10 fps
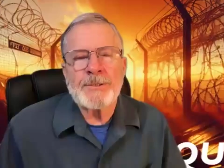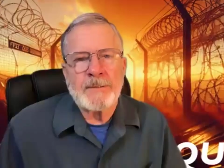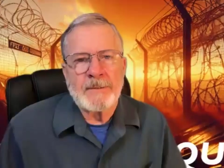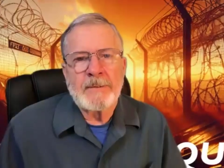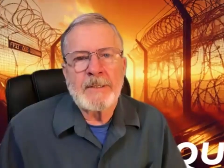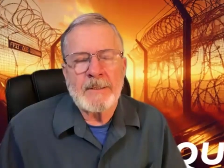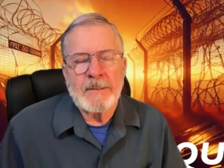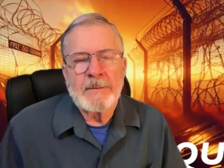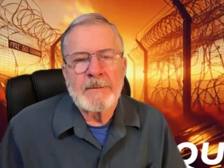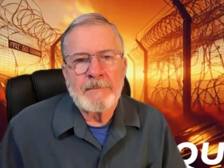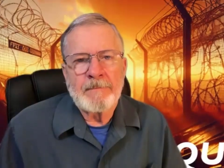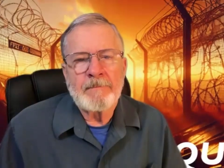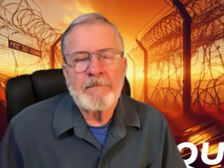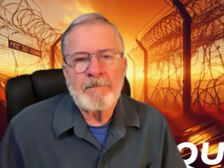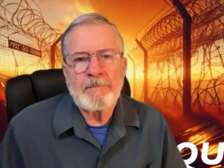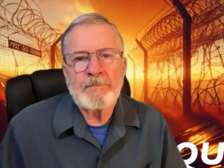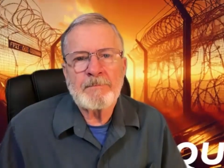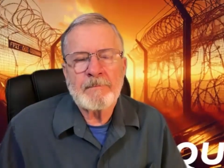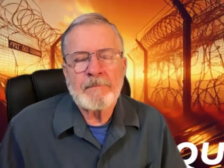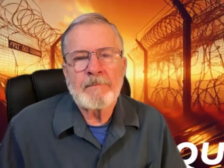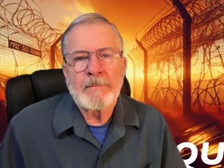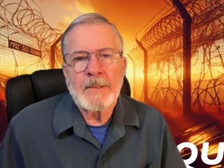We've got to button up the system